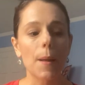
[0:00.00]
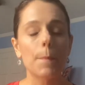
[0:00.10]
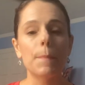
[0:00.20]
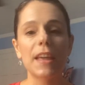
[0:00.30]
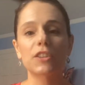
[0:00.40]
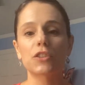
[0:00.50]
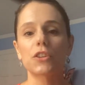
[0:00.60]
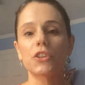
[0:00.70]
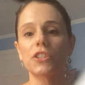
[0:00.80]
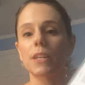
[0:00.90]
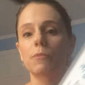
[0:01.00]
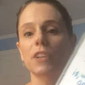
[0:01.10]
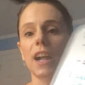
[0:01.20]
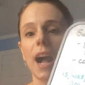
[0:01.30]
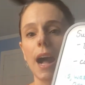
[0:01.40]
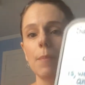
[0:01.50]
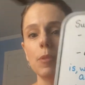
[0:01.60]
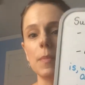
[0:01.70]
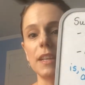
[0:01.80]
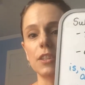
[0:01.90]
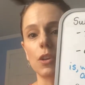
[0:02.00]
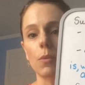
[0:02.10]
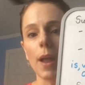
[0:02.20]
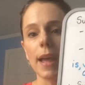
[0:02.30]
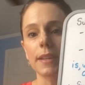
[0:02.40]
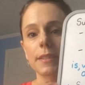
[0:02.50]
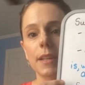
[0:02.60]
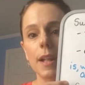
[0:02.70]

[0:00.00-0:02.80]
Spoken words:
Make sure your subject complement is correct,